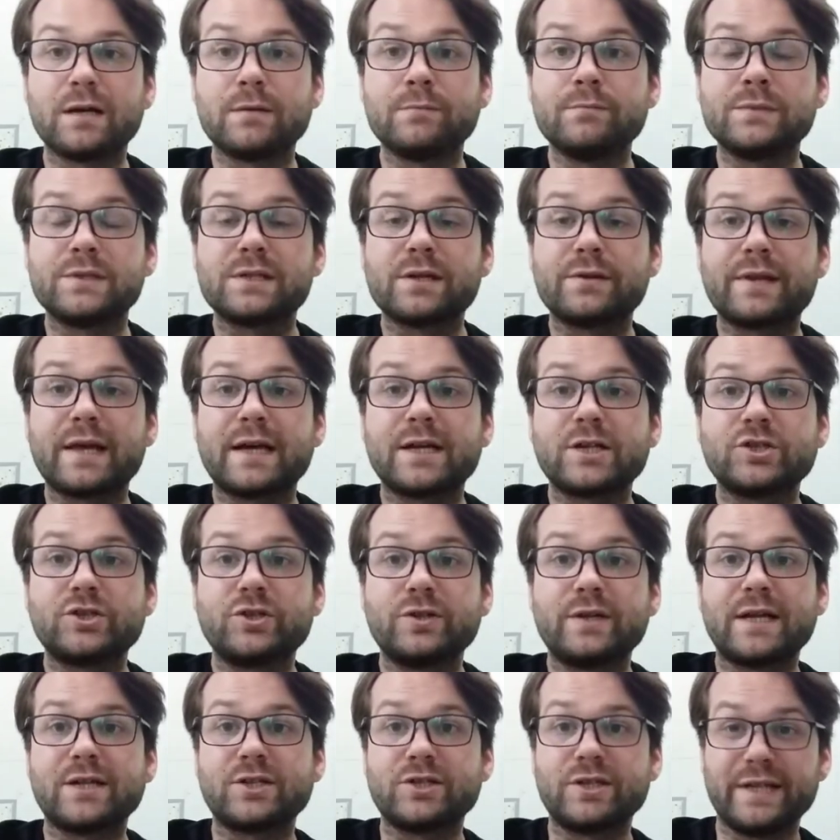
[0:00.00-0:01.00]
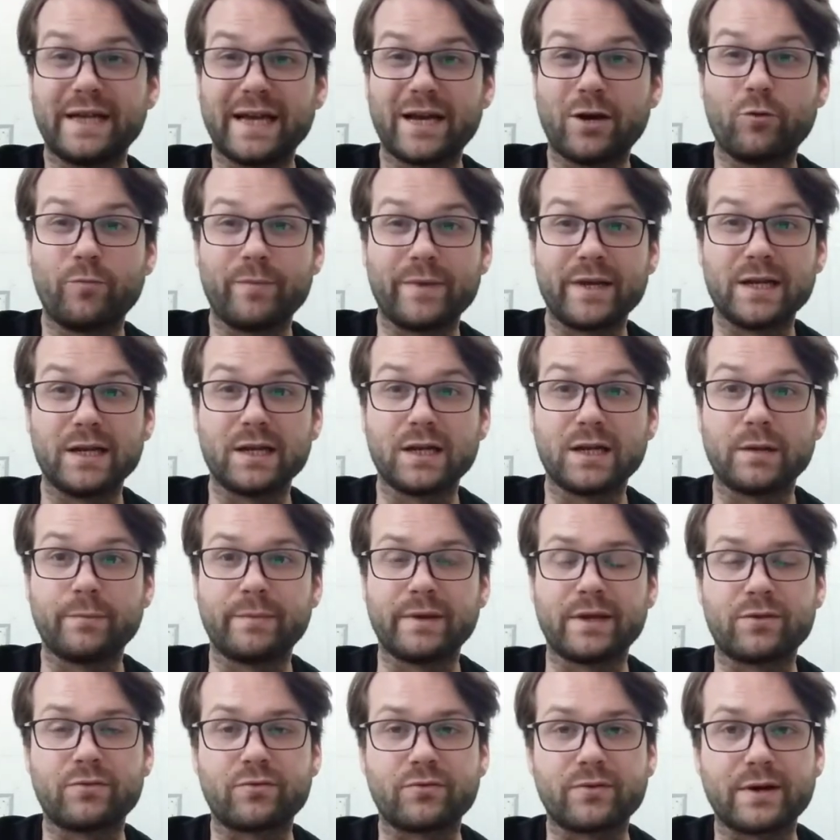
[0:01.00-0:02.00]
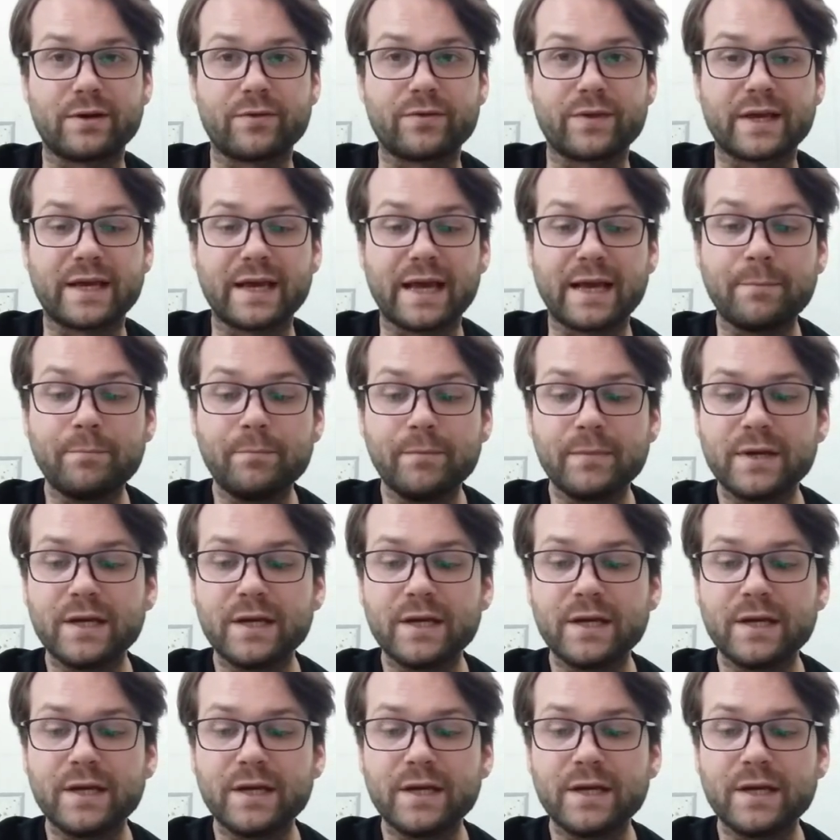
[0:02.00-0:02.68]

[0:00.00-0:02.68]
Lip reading: So that should actually help me a little bit throughout the game.